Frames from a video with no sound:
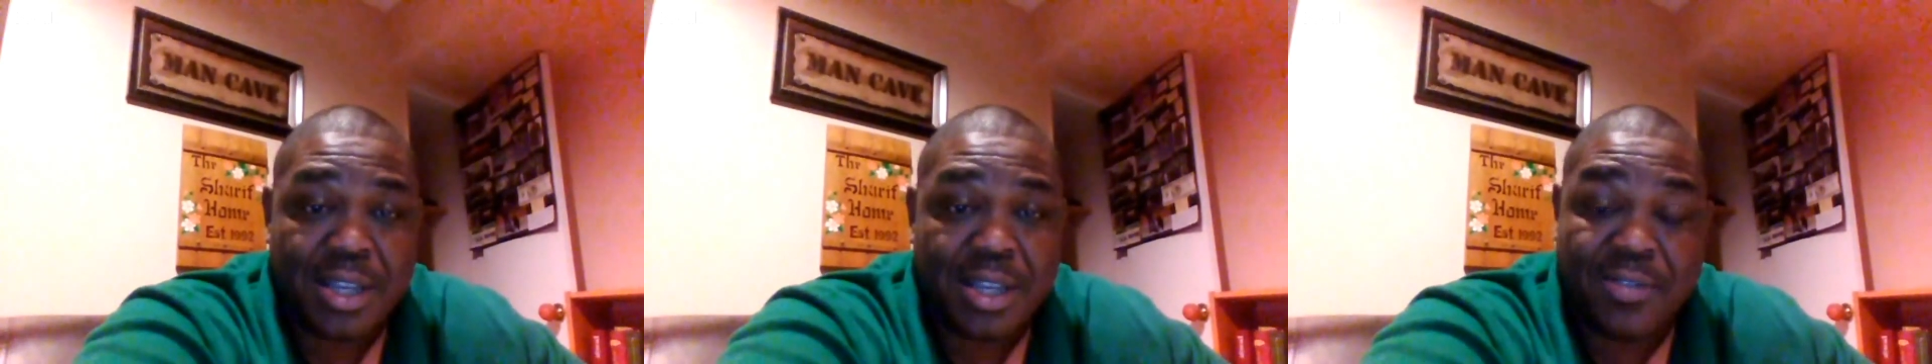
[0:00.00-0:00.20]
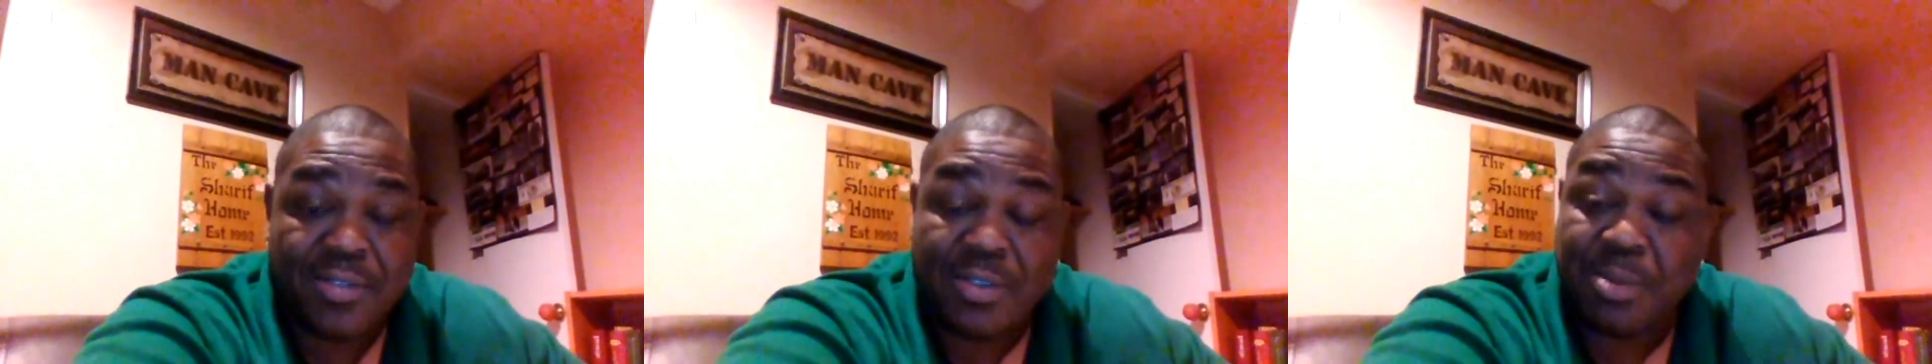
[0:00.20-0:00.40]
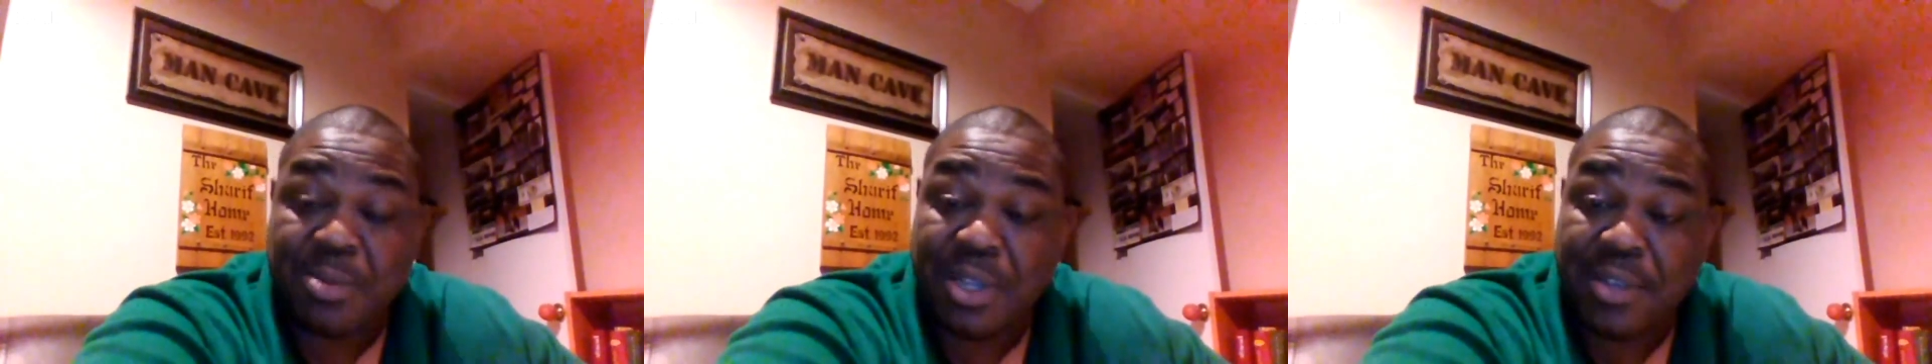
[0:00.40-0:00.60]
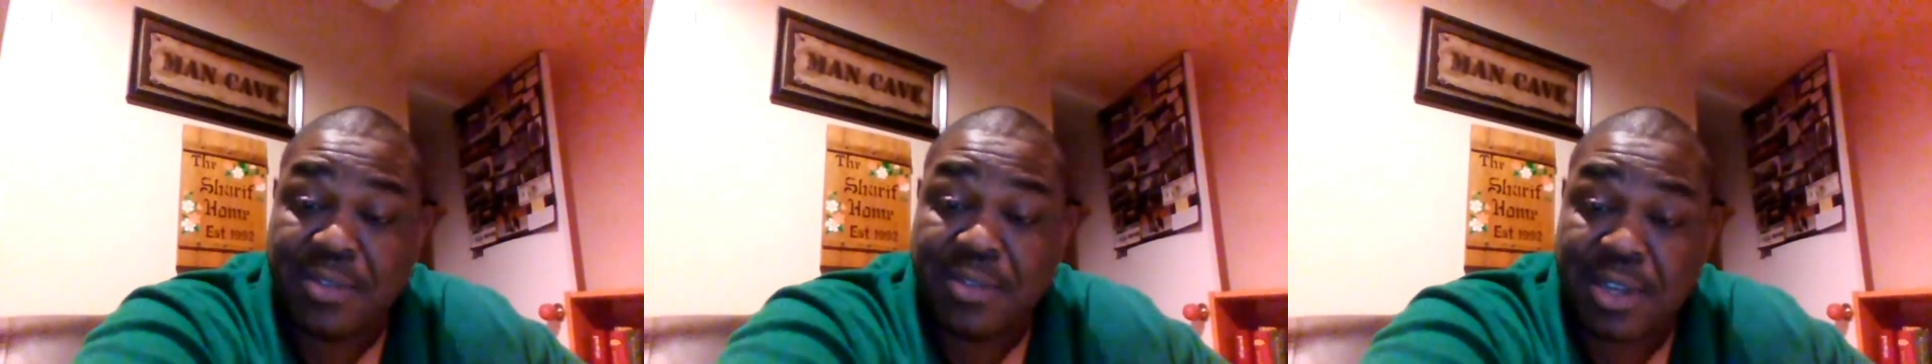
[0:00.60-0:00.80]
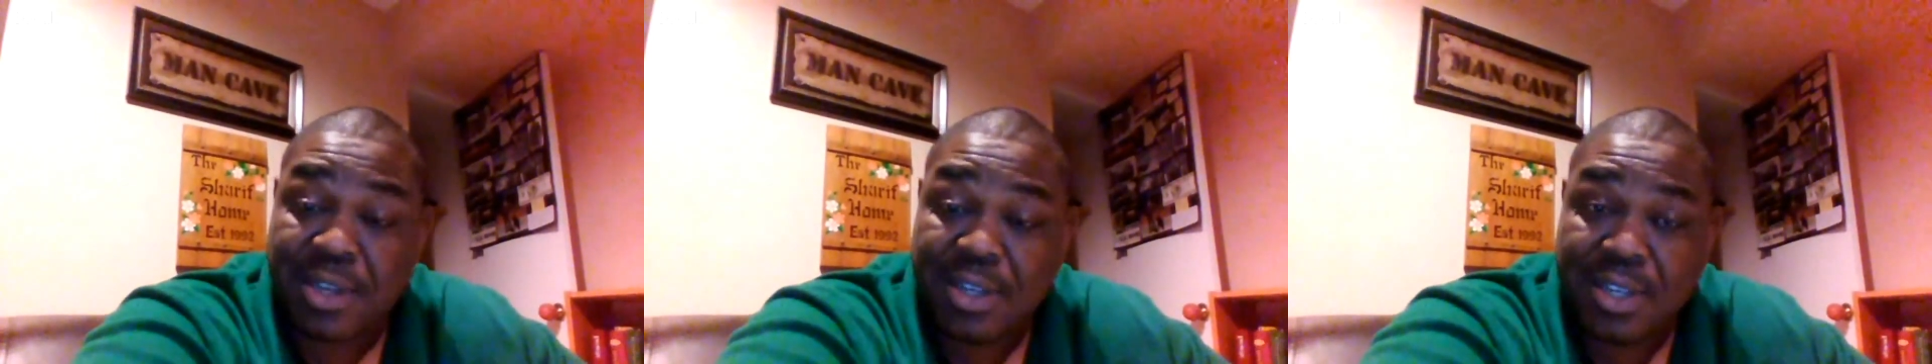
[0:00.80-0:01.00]
If you
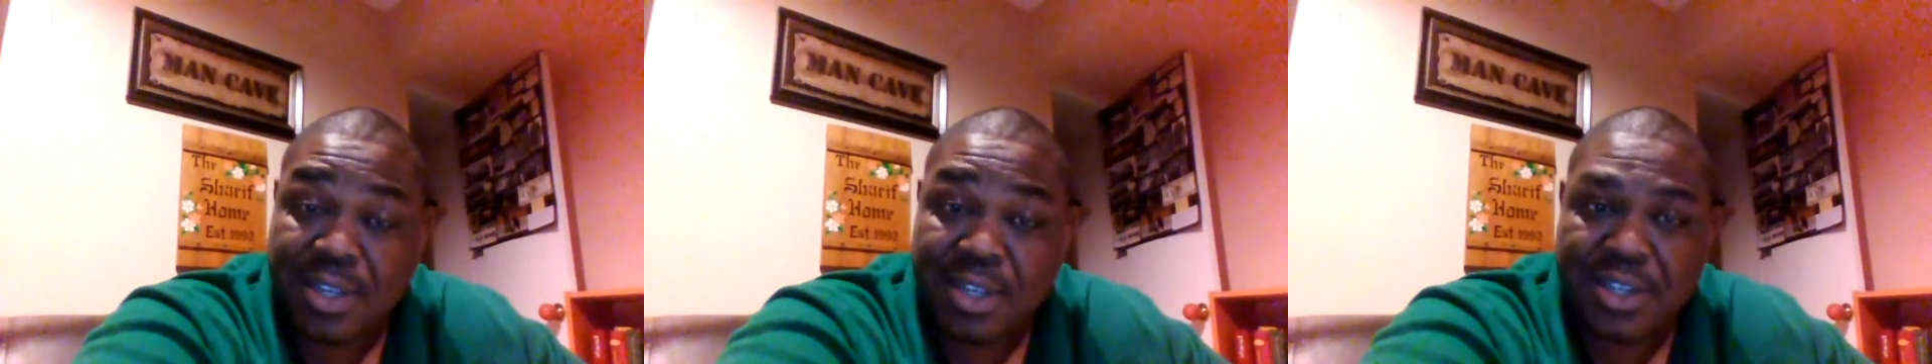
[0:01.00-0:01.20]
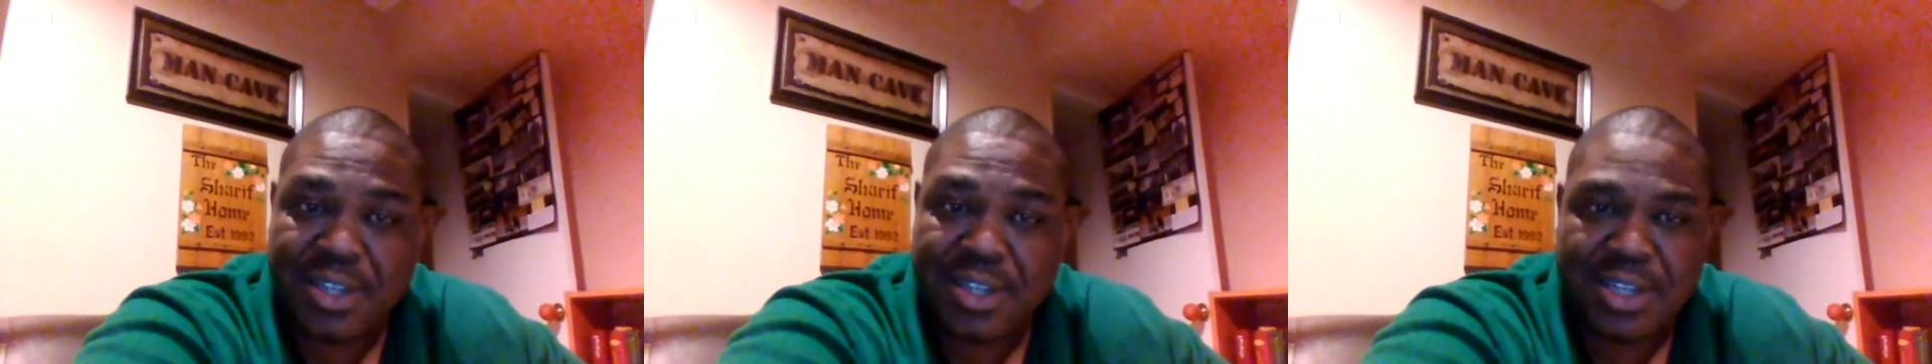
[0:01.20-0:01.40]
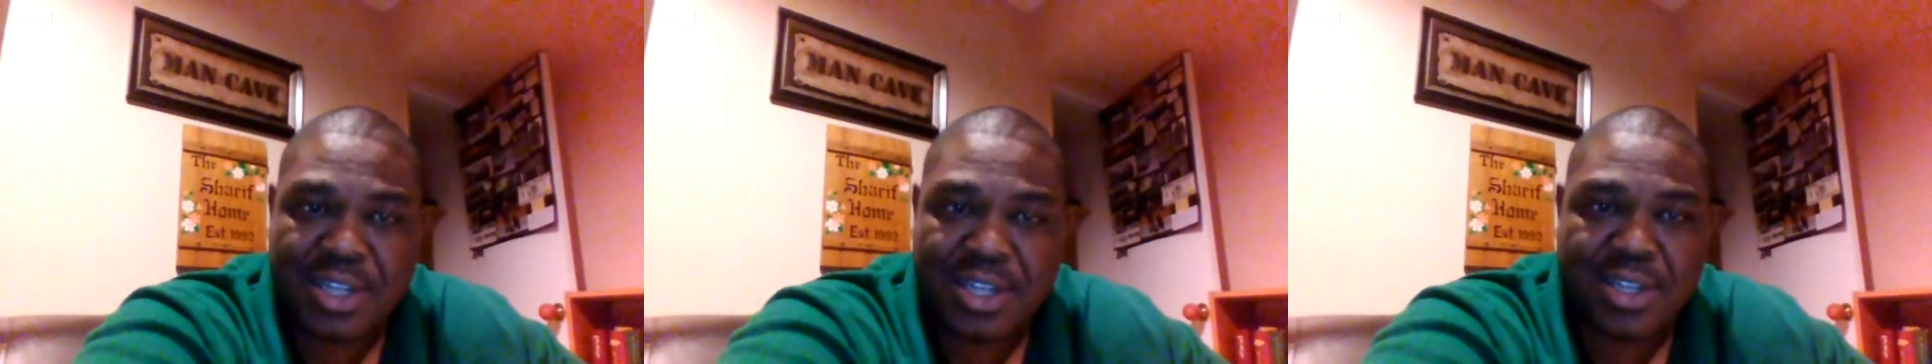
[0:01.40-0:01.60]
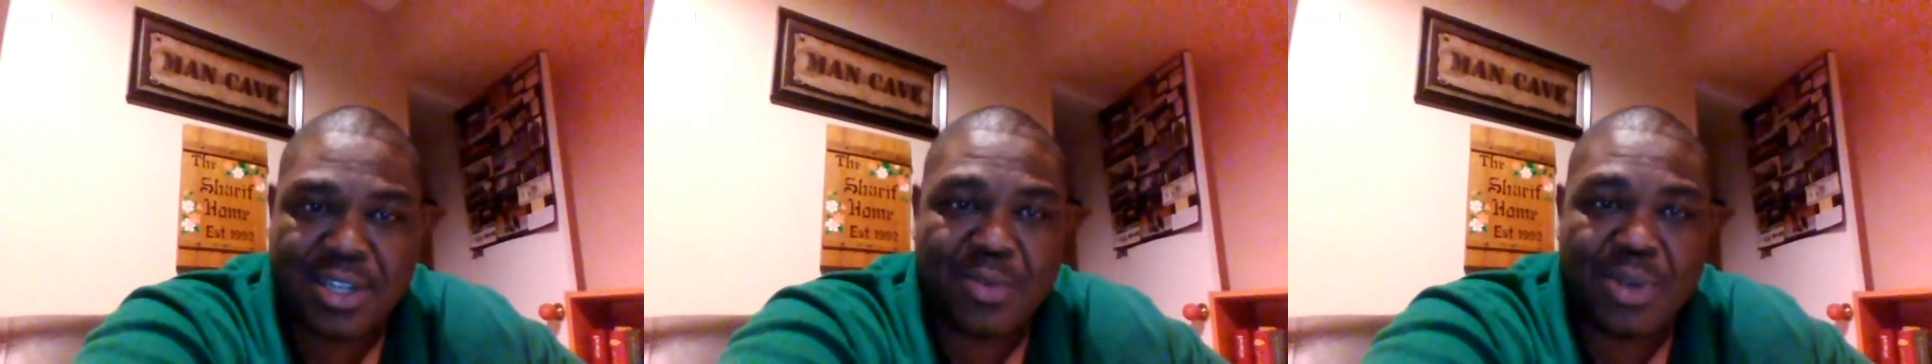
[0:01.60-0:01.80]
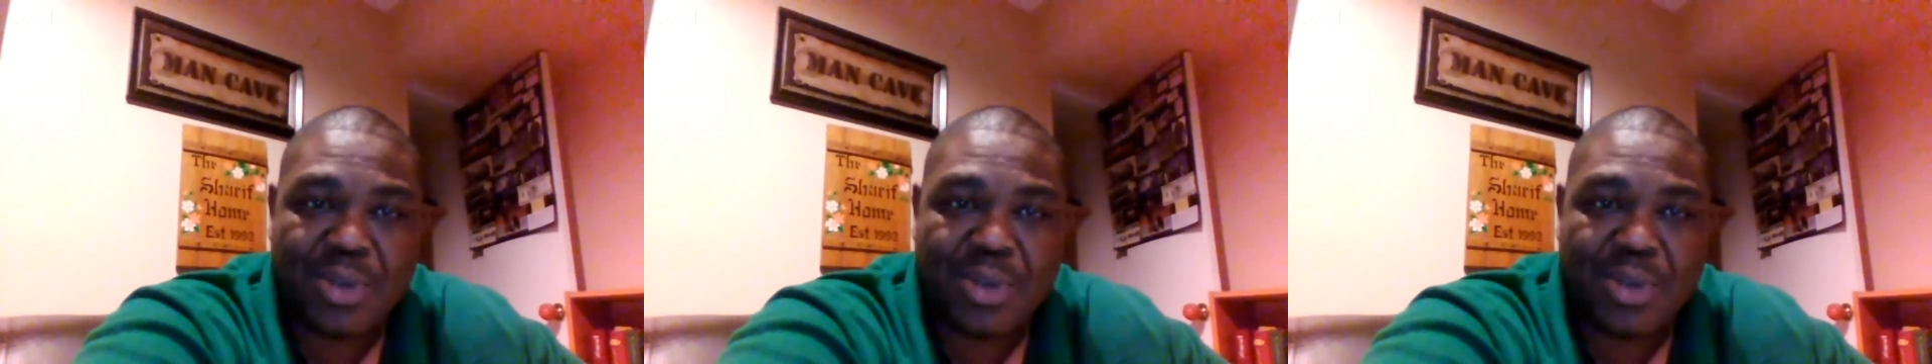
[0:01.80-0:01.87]
believe that it's easy, it's easy.